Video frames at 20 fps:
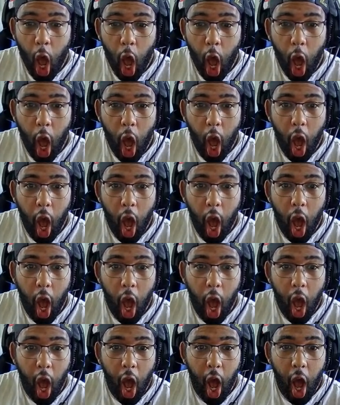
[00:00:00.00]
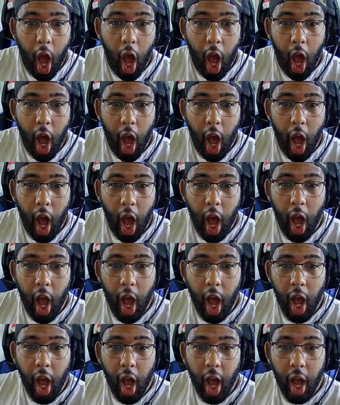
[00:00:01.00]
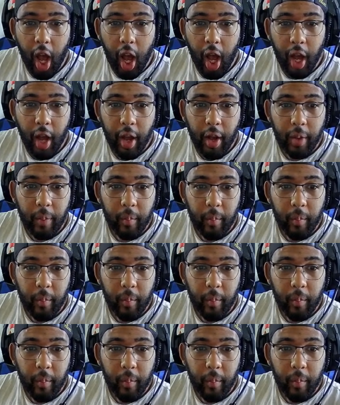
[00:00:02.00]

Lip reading: (silent)